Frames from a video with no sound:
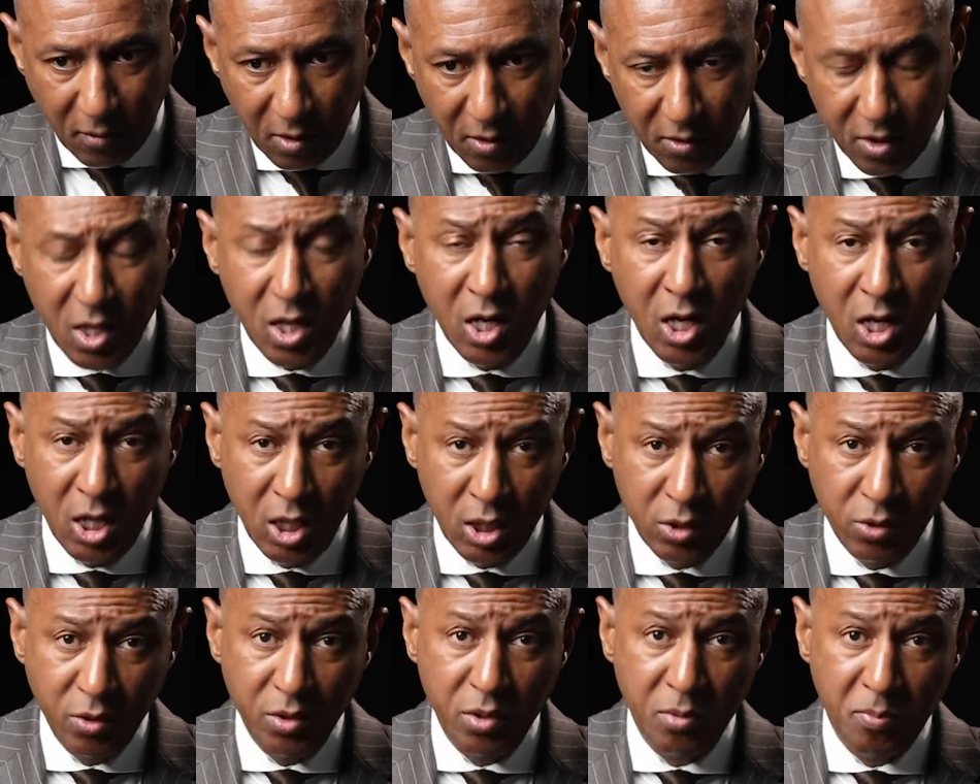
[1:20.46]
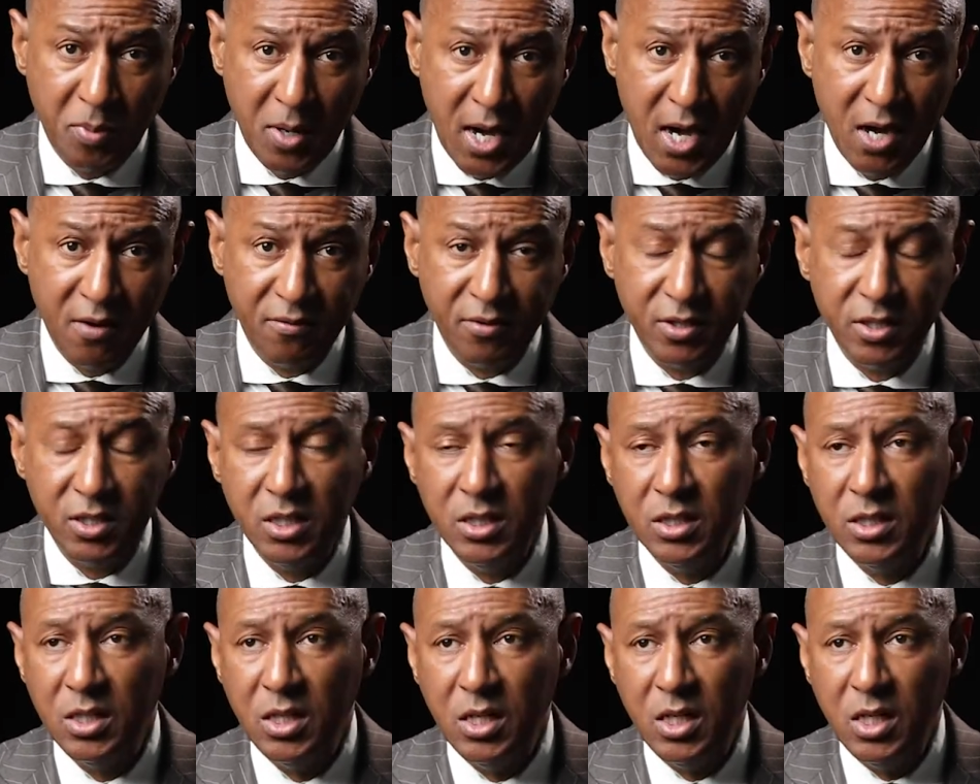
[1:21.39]
The hunger, the poverty,
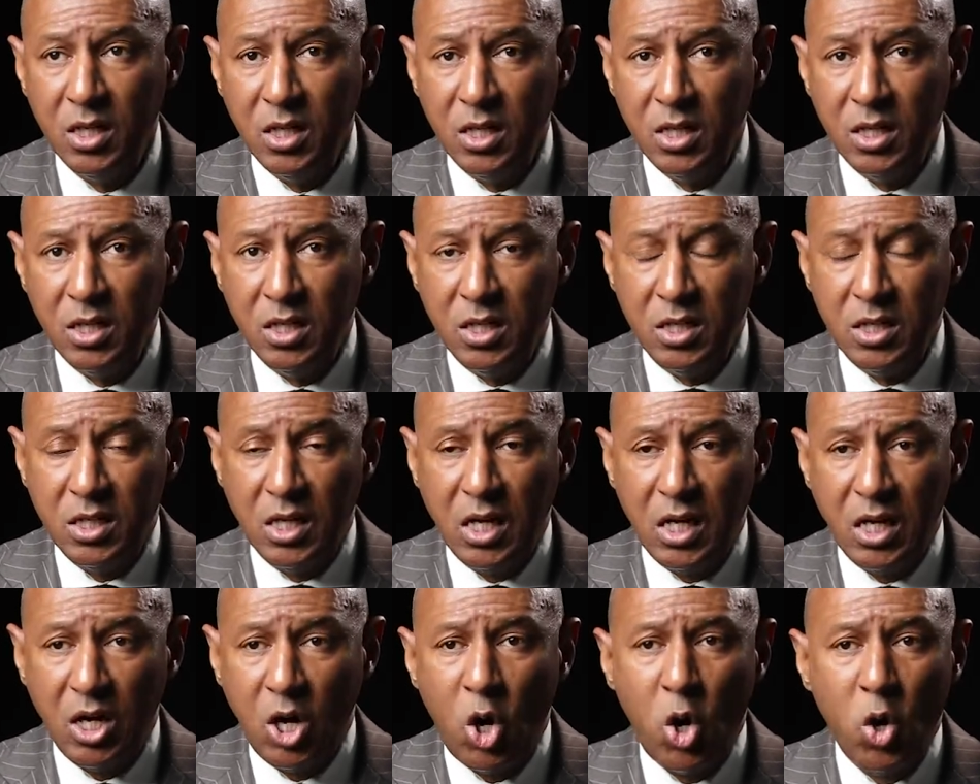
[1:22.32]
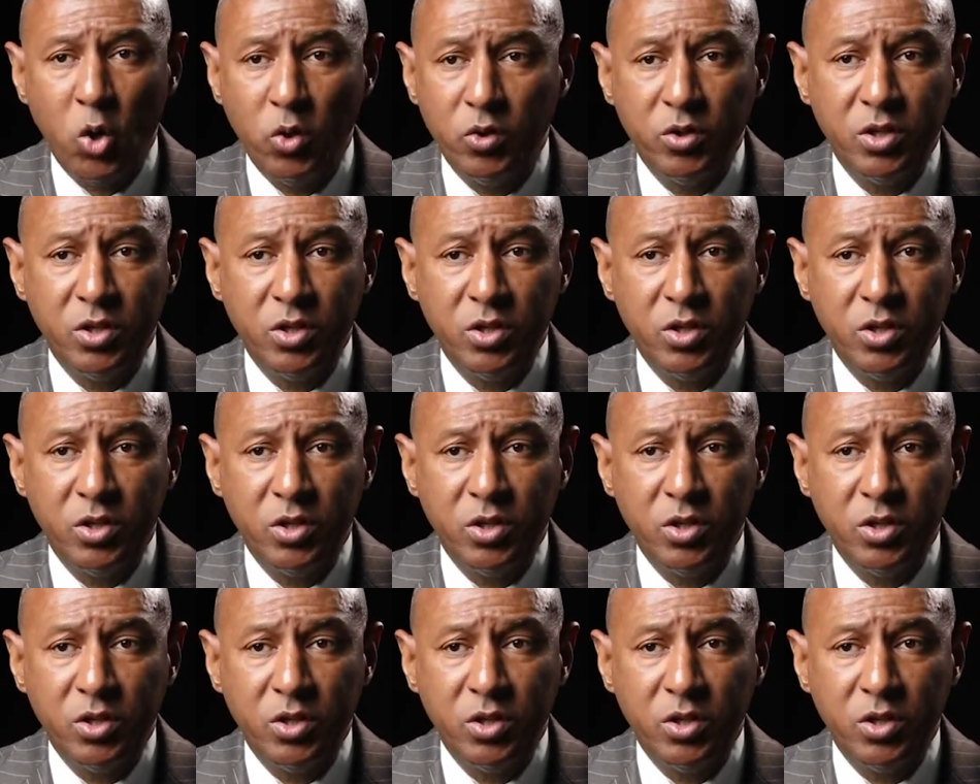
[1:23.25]
all